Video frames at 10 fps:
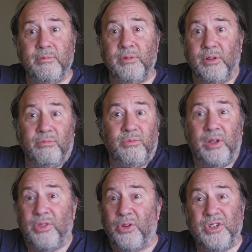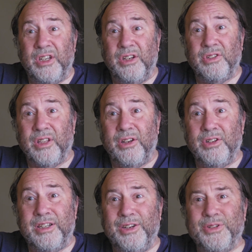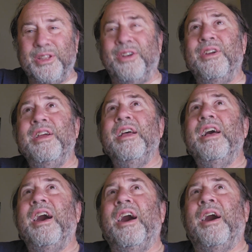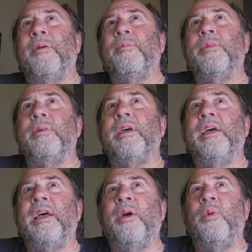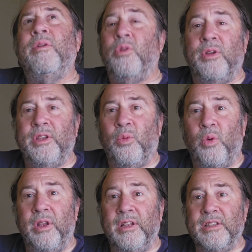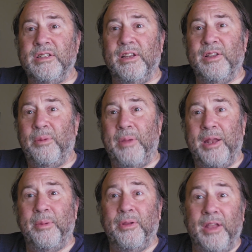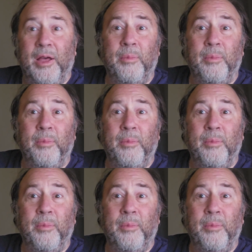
You know, what, 13 years later, 10 years later, and we have no idea what it is that they're mad about now.